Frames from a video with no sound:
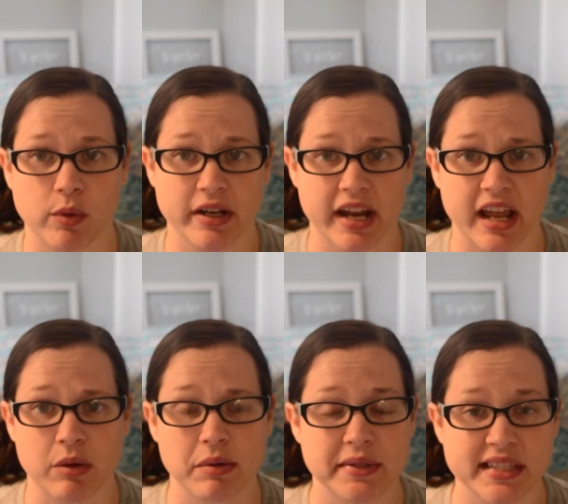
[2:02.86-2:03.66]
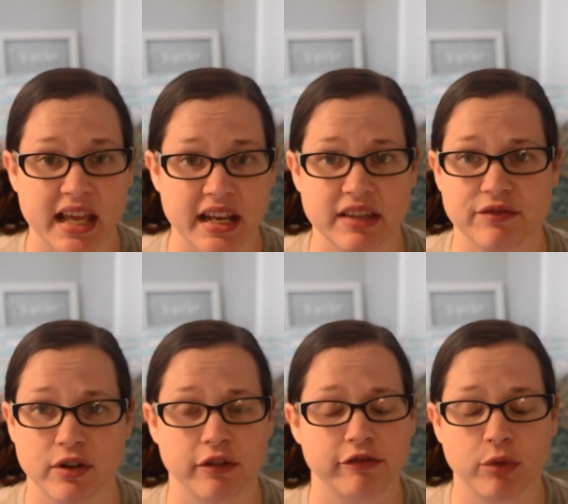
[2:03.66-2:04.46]
one day and we sat
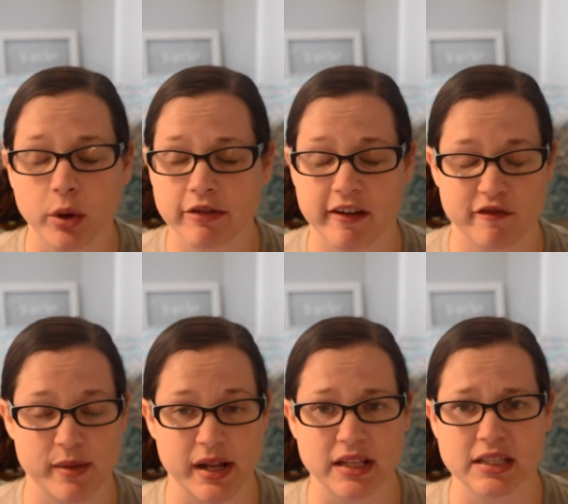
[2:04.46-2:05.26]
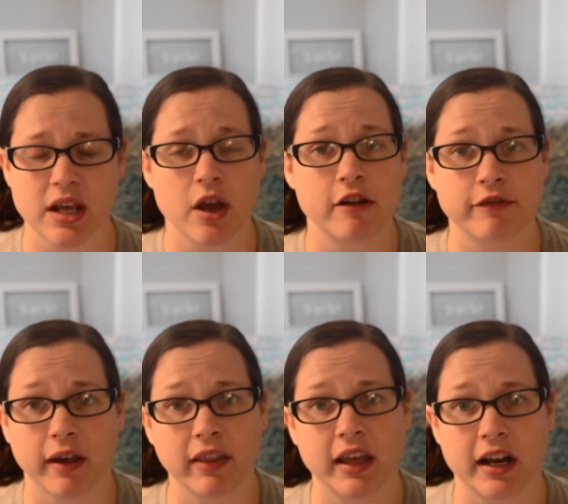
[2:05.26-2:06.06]
for 45 minutes,
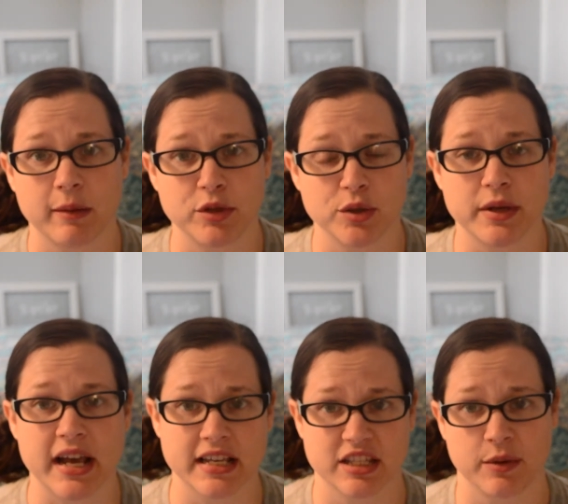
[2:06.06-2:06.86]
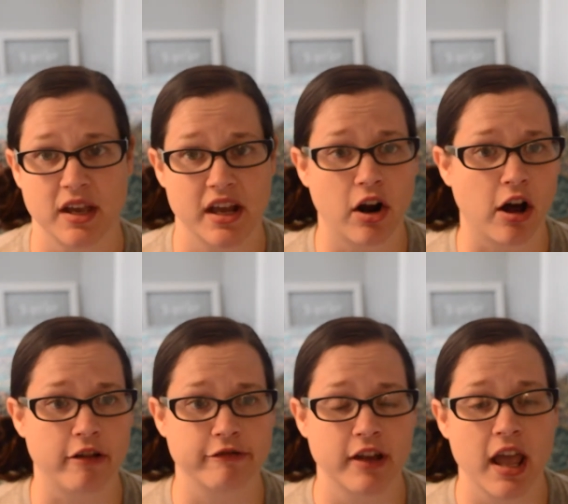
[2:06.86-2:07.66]
finally got up to an exit we could get
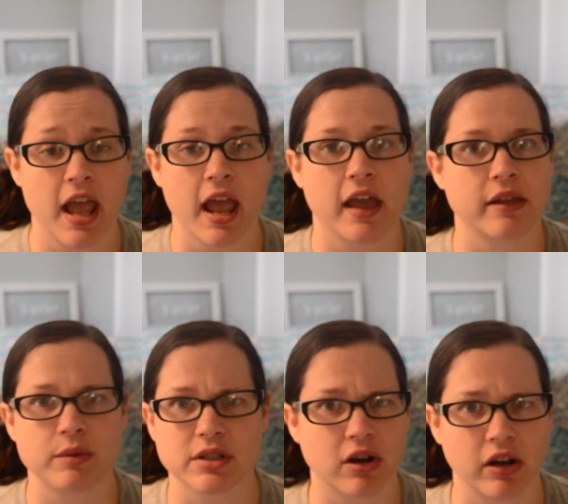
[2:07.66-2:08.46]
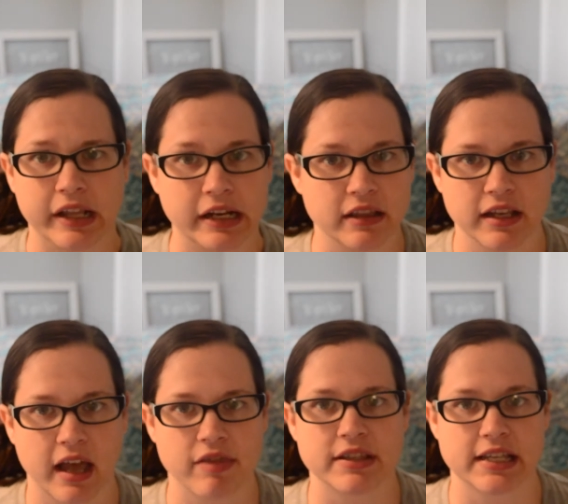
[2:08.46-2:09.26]
off, and there wasn't hardly anything
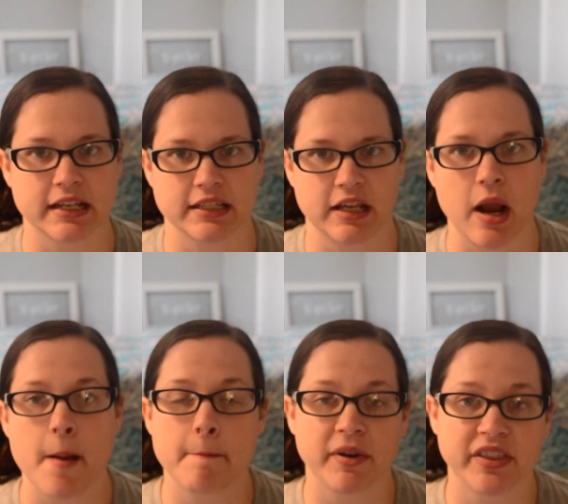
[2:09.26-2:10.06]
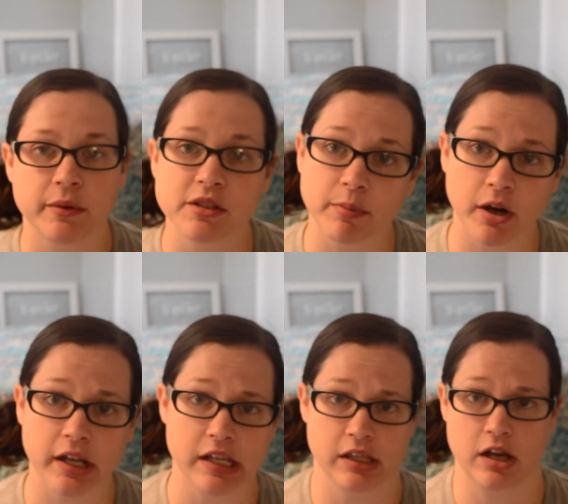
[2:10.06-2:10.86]
at this exit, but there was a
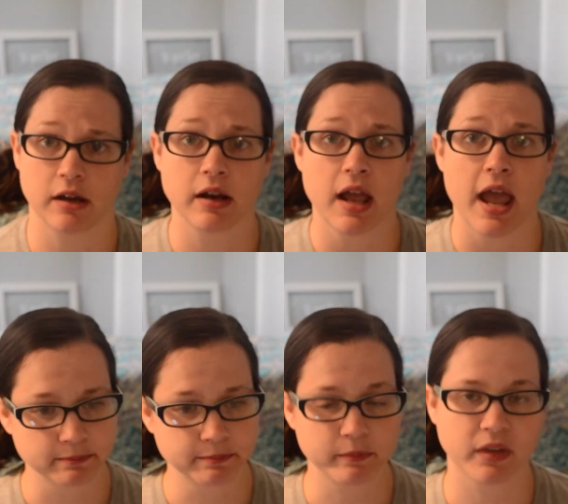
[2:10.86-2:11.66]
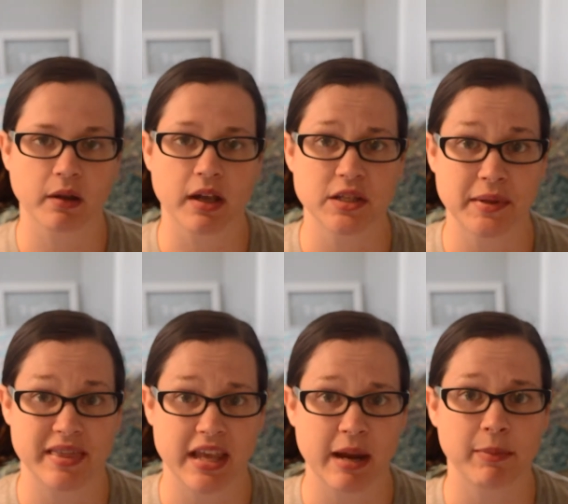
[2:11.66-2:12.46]
parking lot. Because we
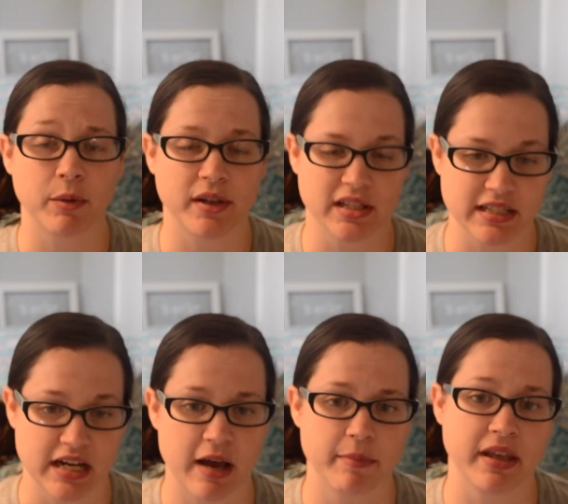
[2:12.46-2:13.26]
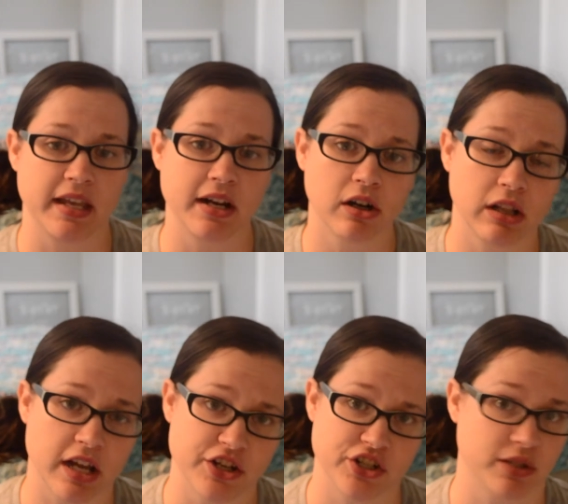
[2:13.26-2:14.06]
had the camper, we could stop, eat our
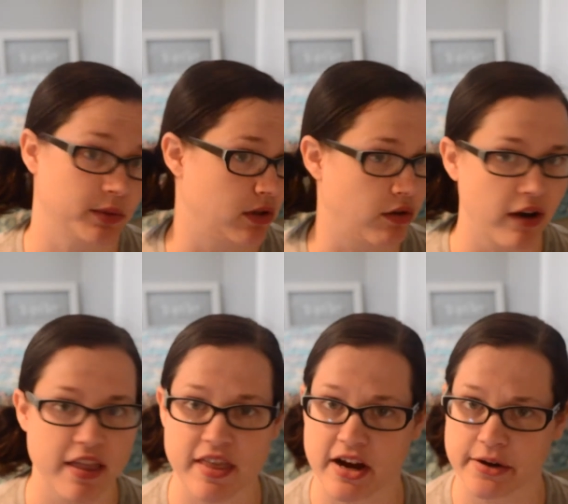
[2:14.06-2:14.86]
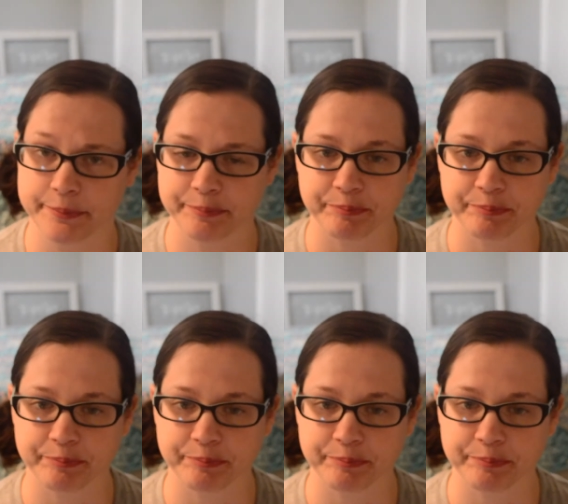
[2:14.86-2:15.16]
lunch because it was all right there.